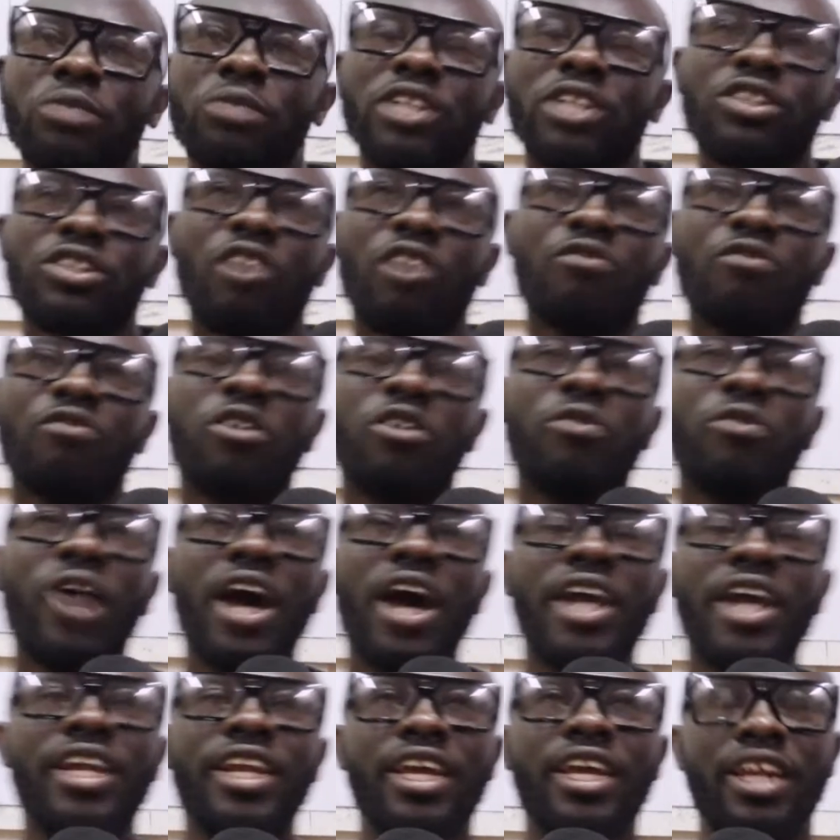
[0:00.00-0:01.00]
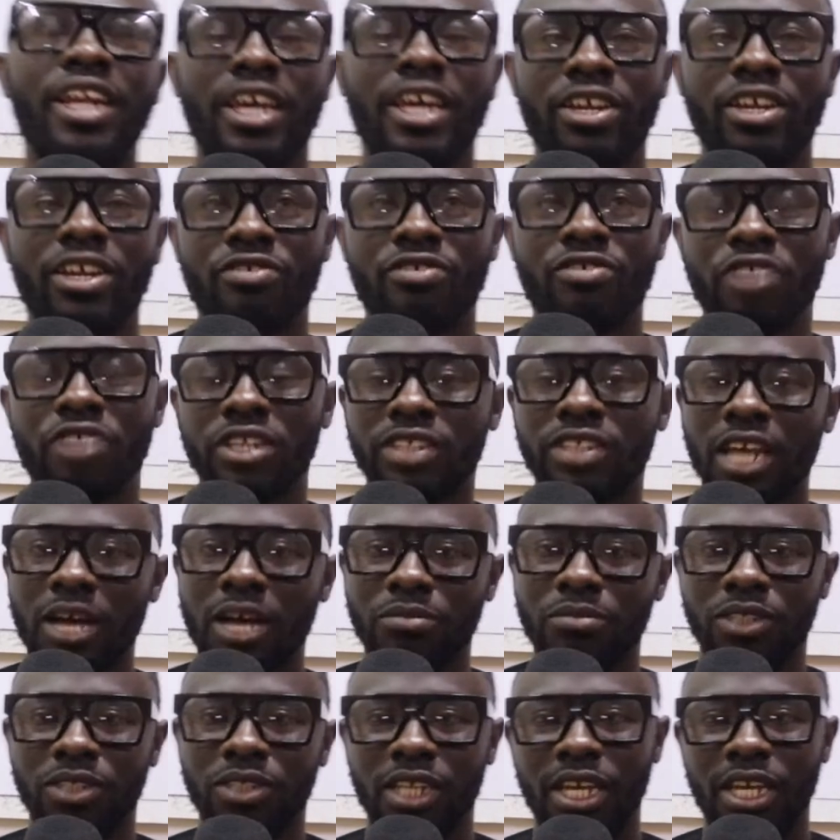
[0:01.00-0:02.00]
of unwinding interest comes
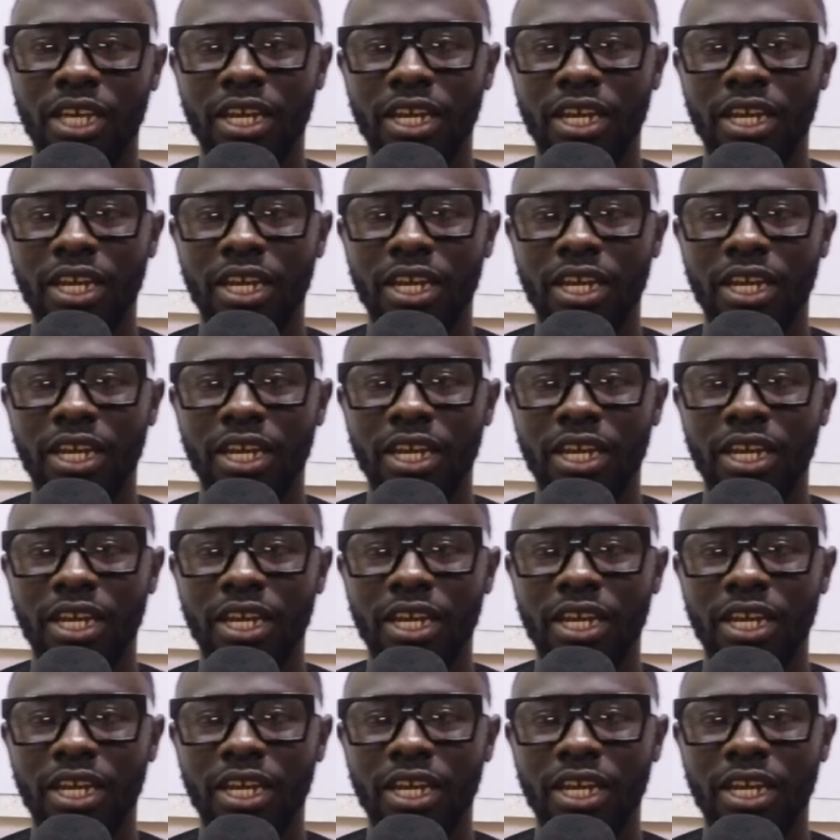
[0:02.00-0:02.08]
in